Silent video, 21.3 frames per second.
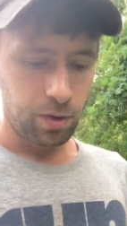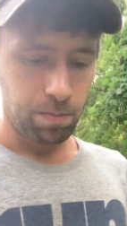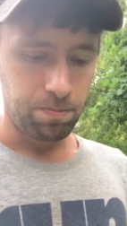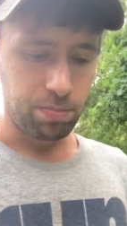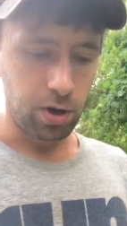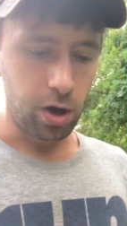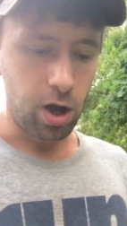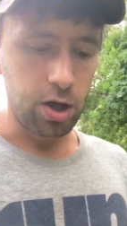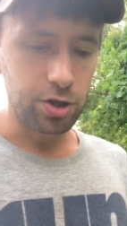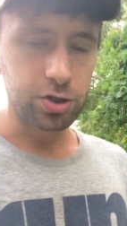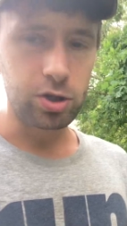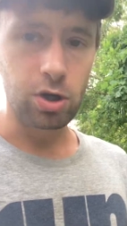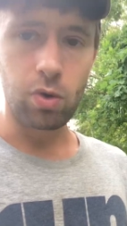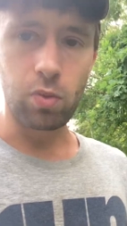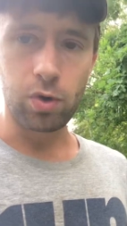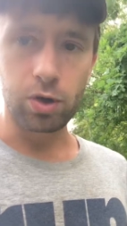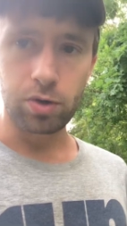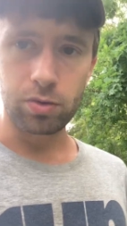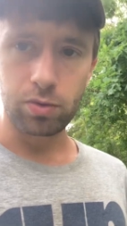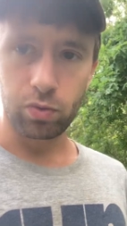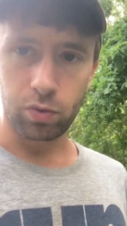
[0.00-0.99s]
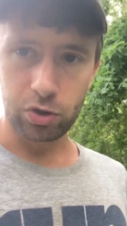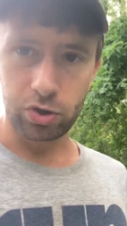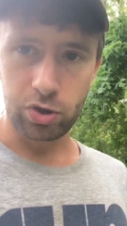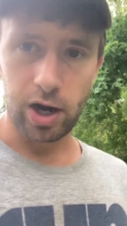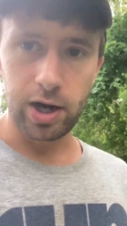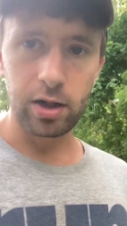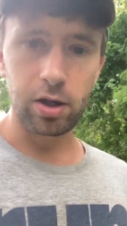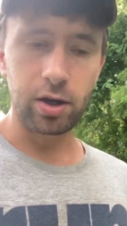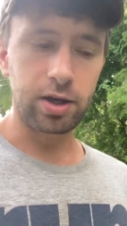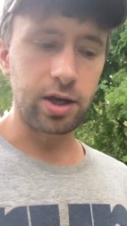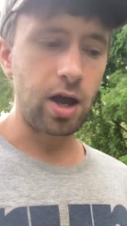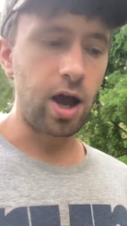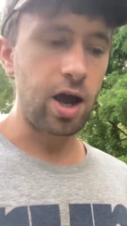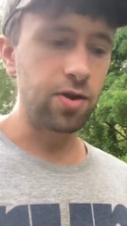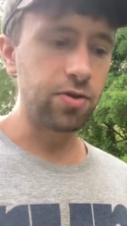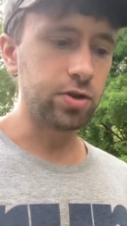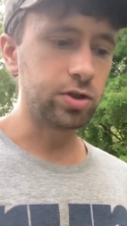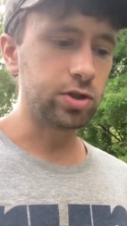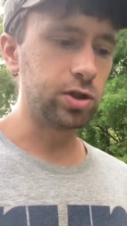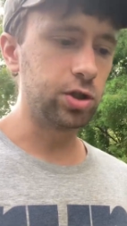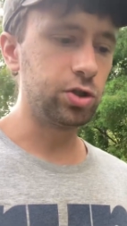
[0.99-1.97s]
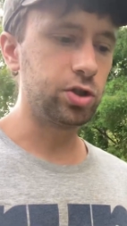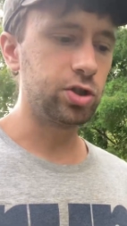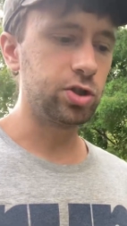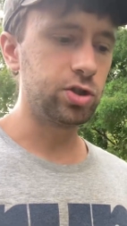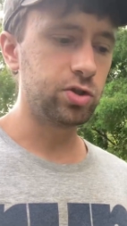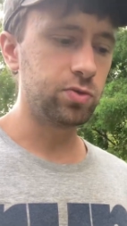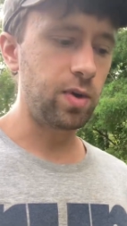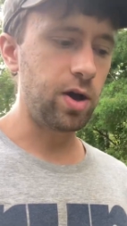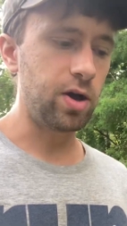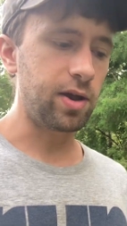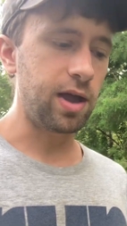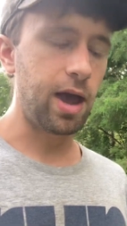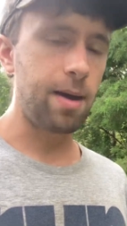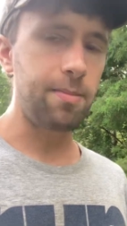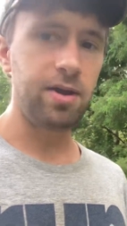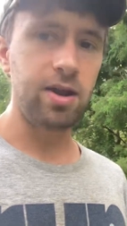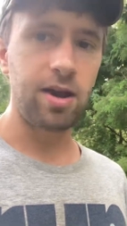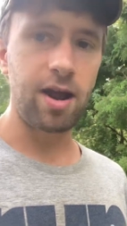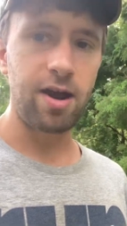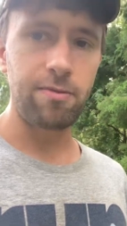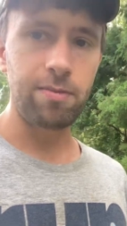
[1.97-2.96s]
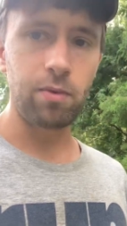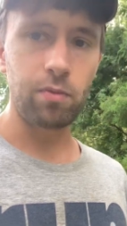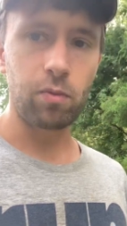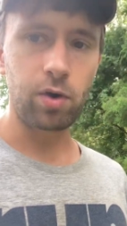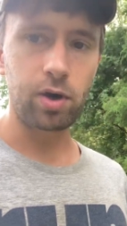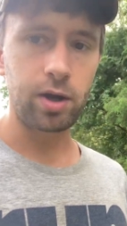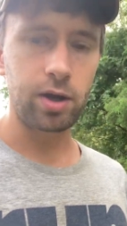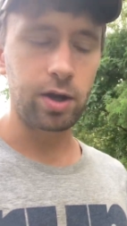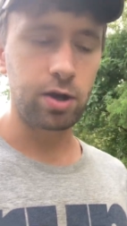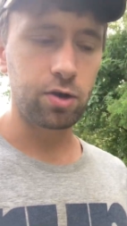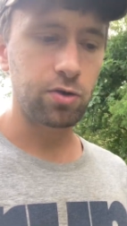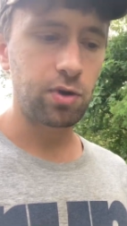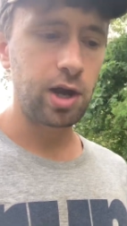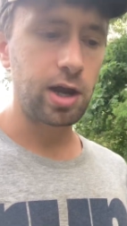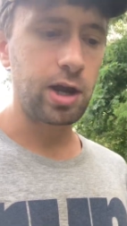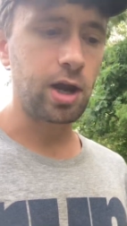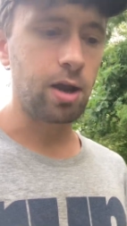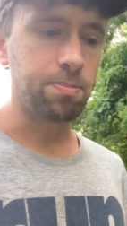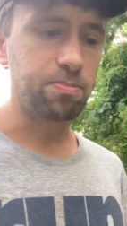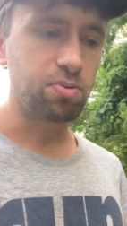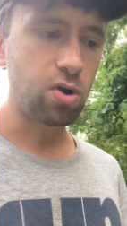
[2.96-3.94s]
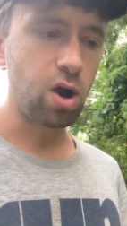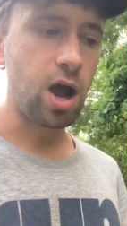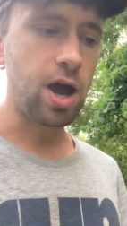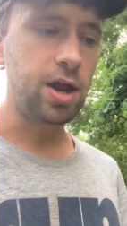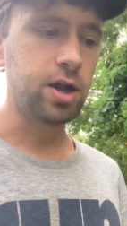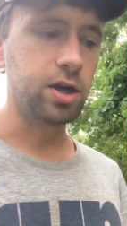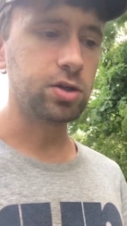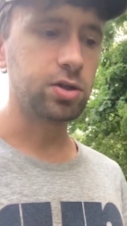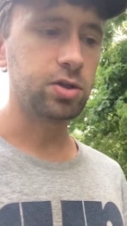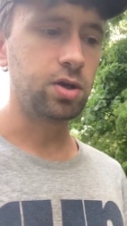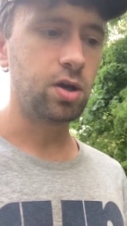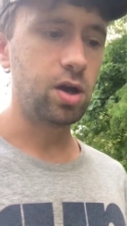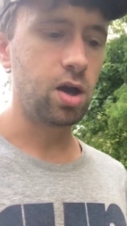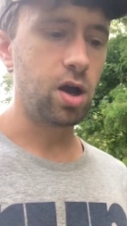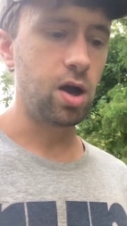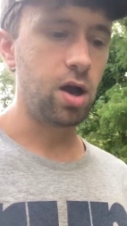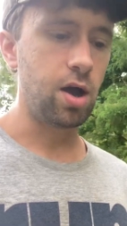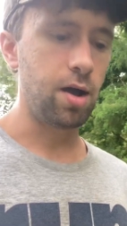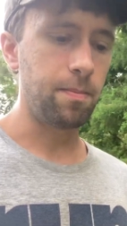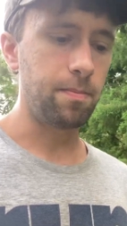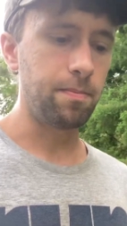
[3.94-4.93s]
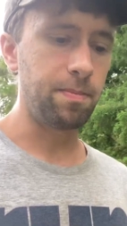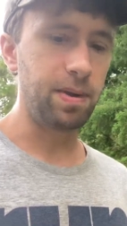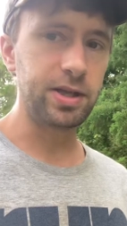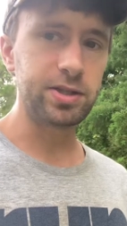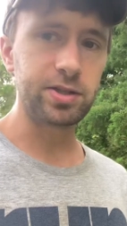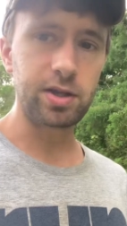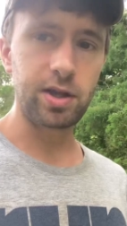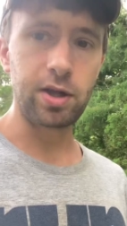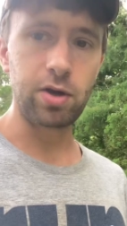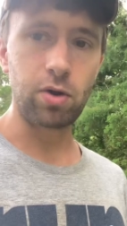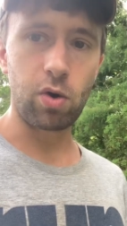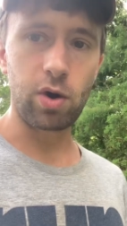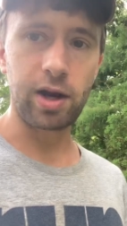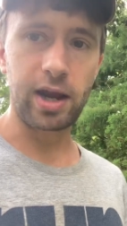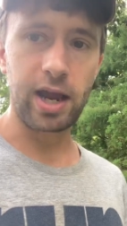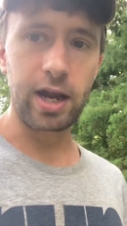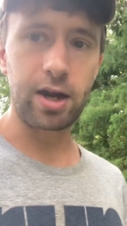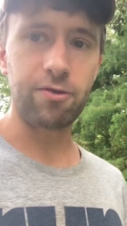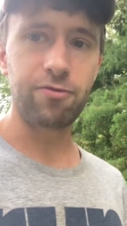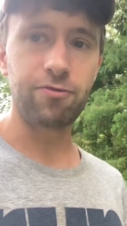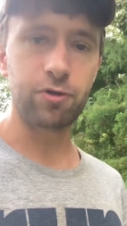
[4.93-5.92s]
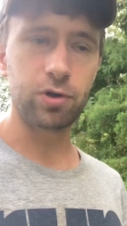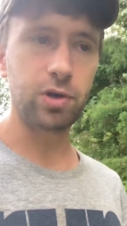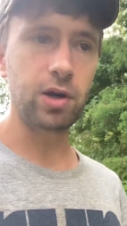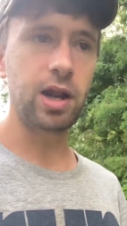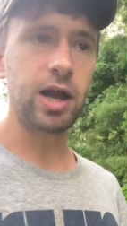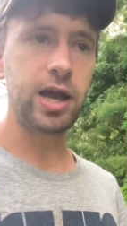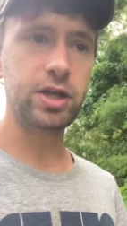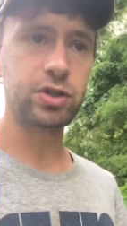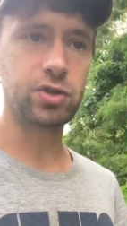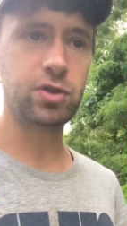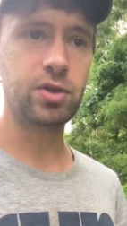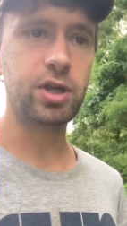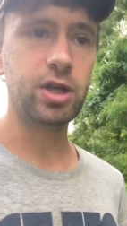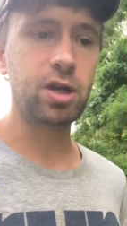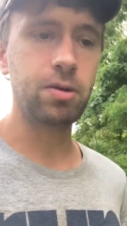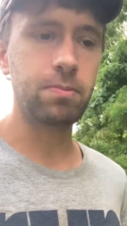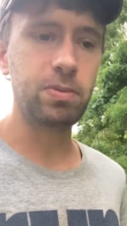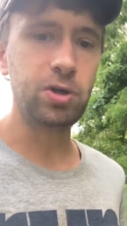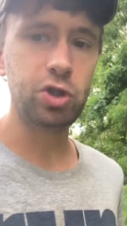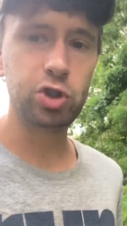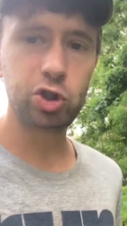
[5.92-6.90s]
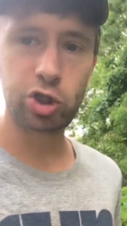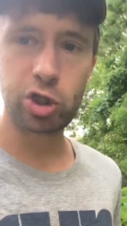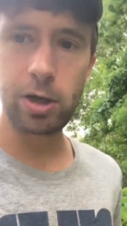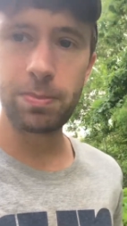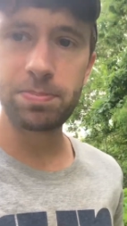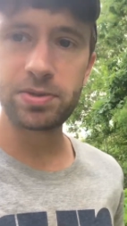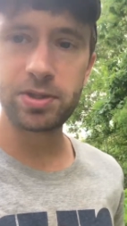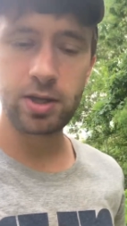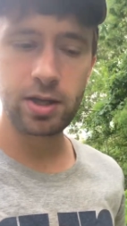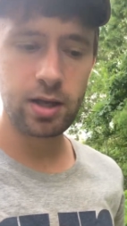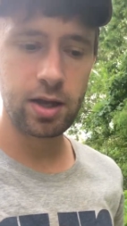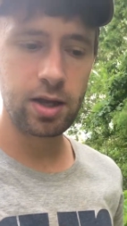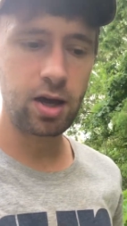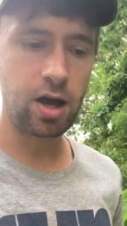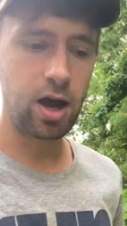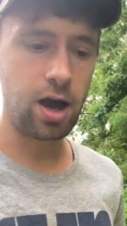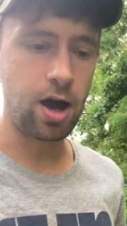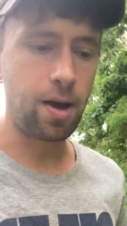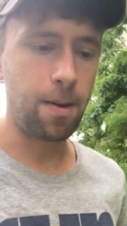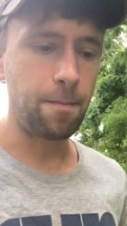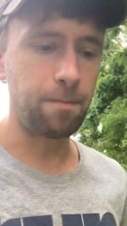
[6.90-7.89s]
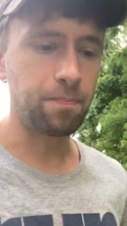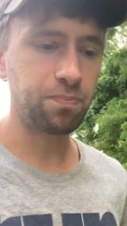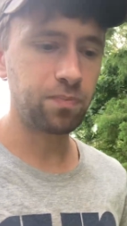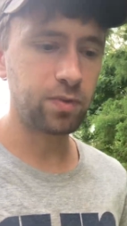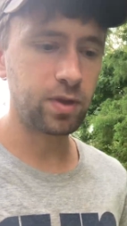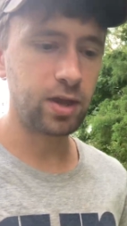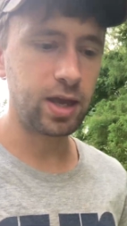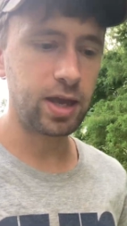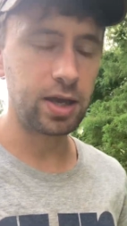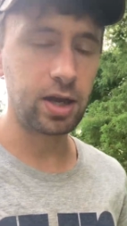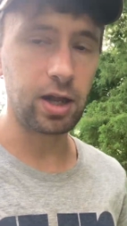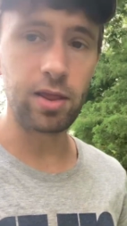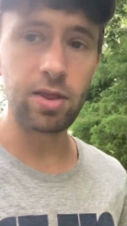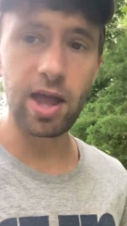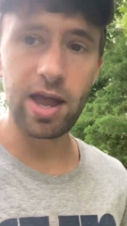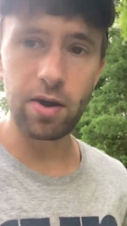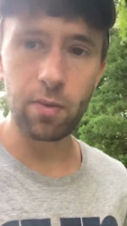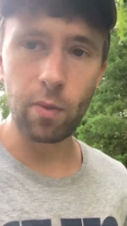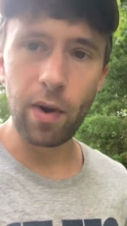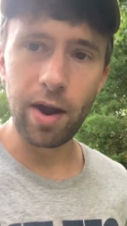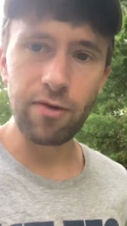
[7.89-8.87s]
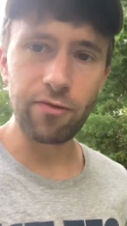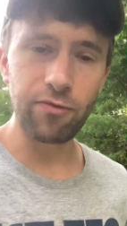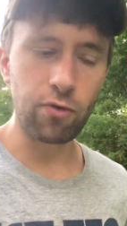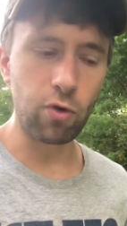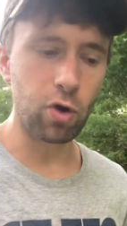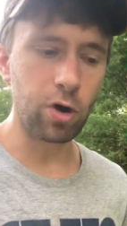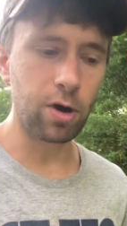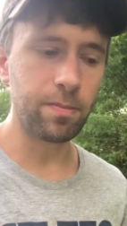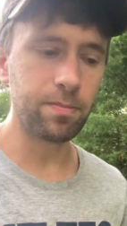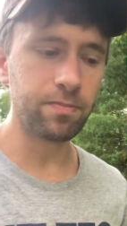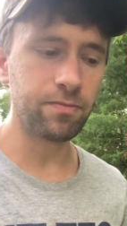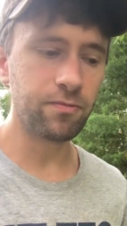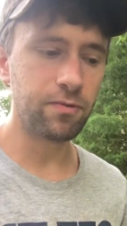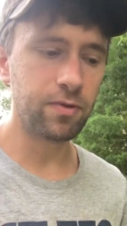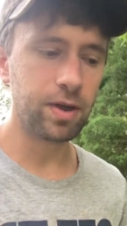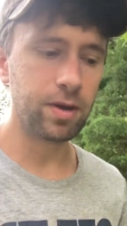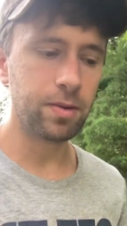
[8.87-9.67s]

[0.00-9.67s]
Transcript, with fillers: But also we're, we're trying to look at other solutions as well. Gabby and I have been working at creating a product, um, basically an organic fertilizer that can be shipped um, in a lightweight form